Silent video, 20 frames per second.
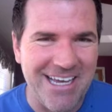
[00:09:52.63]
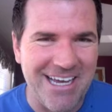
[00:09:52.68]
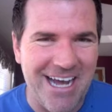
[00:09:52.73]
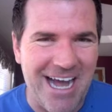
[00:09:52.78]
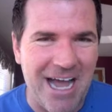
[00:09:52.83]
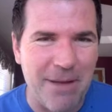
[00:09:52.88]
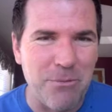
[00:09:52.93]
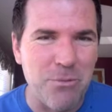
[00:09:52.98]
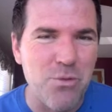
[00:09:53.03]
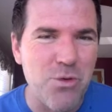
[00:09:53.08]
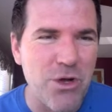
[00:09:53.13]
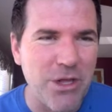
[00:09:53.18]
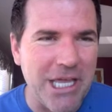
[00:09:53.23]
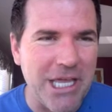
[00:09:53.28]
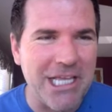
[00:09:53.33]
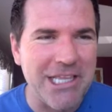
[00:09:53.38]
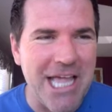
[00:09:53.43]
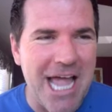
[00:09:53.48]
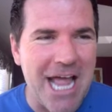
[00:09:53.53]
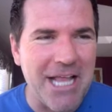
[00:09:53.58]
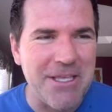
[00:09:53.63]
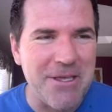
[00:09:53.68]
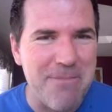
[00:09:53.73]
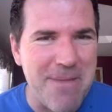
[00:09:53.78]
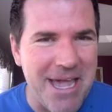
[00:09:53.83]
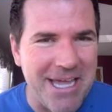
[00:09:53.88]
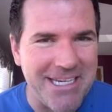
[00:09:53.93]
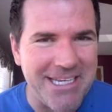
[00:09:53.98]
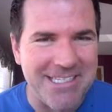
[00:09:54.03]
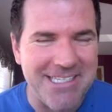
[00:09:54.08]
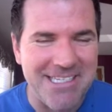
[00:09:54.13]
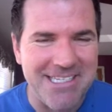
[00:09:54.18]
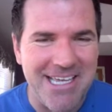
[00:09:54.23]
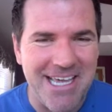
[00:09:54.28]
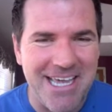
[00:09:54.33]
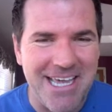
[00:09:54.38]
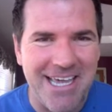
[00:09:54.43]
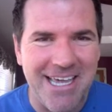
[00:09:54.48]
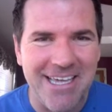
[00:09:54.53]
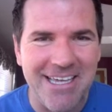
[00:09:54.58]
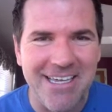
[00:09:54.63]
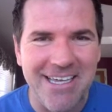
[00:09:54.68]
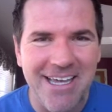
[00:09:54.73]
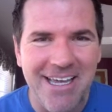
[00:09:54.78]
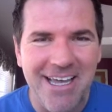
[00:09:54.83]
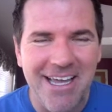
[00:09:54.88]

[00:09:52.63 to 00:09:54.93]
I'm really glad you made it today.